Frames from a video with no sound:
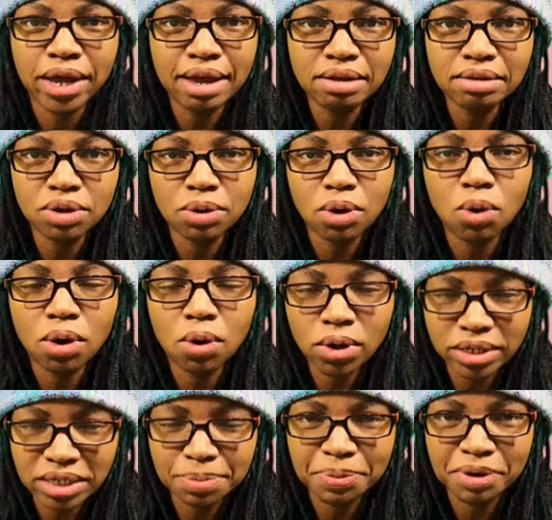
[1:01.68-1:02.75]
and
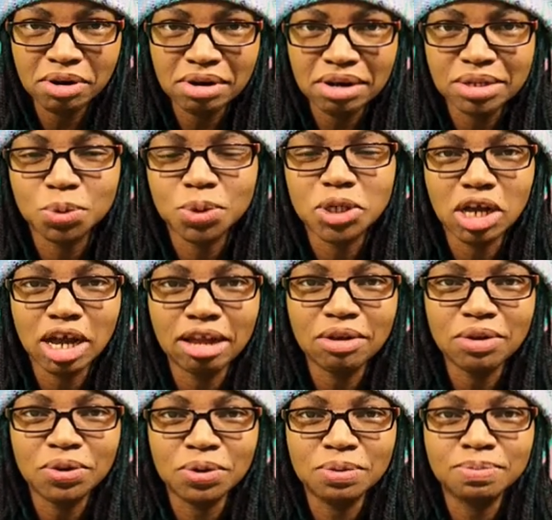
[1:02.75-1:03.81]
experienced rigid
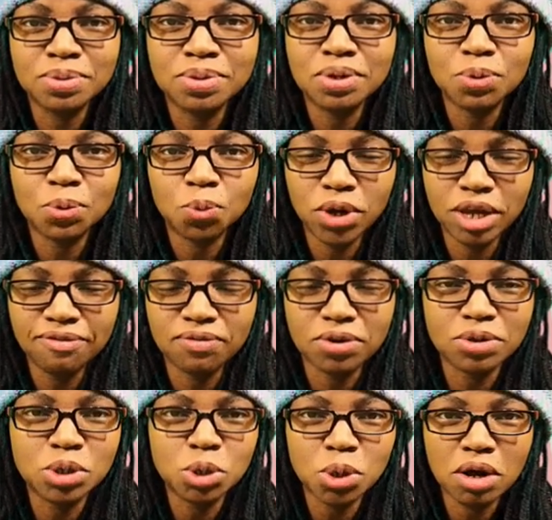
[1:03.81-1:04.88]
heddle looms
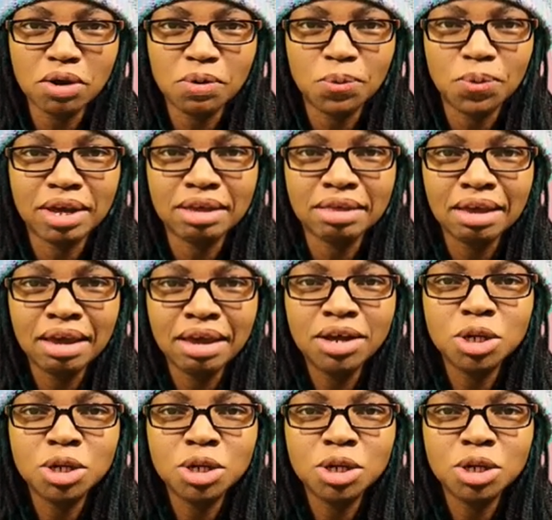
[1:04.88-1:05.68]
weavers struggle with